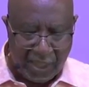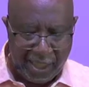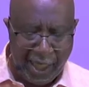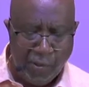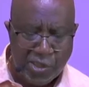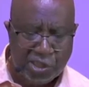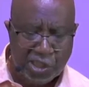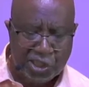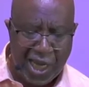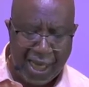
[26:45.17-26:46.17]
Here is the
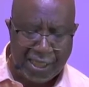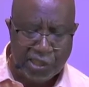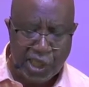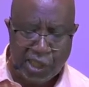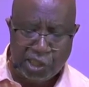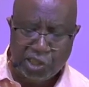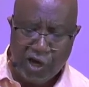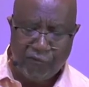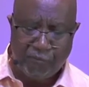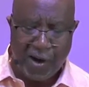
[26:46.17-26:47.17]
challenge and the
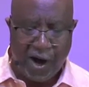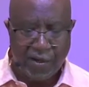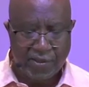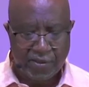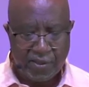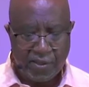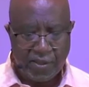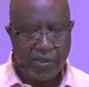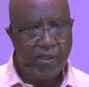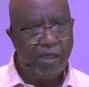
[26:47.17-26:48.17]
tough part
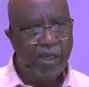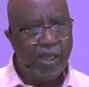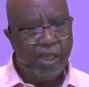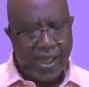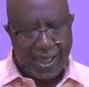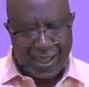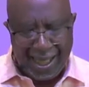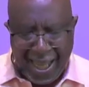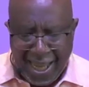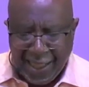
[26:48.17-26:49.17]

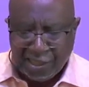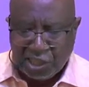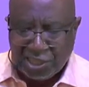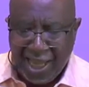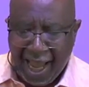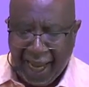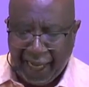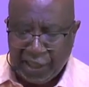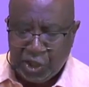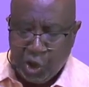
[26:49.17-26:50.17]
laying
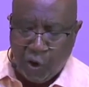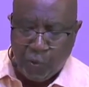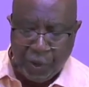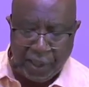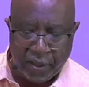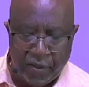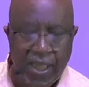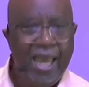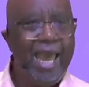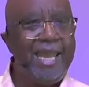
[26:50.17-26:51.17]
aside your will
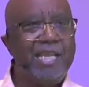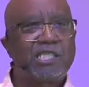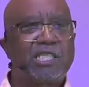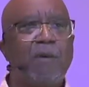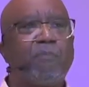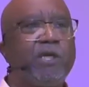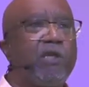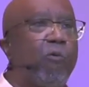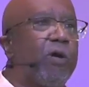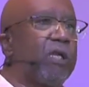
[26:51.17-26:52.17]
and accepting
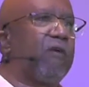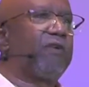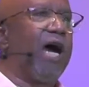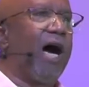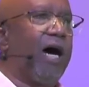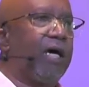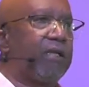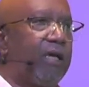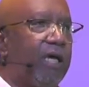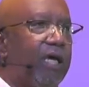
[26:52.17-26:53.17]
the will of God.
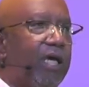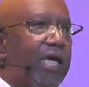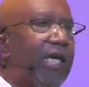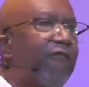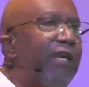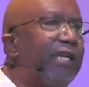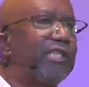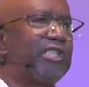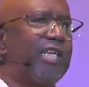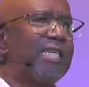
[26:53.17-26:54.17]
If He
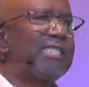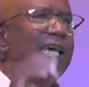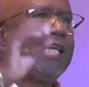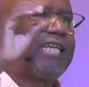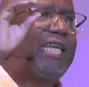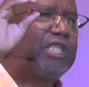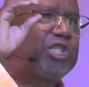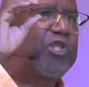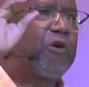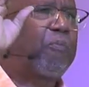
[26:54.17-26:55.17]
could just
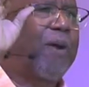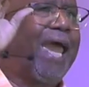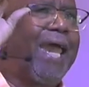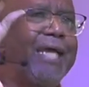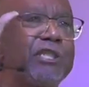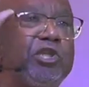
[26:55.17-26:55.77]
get you past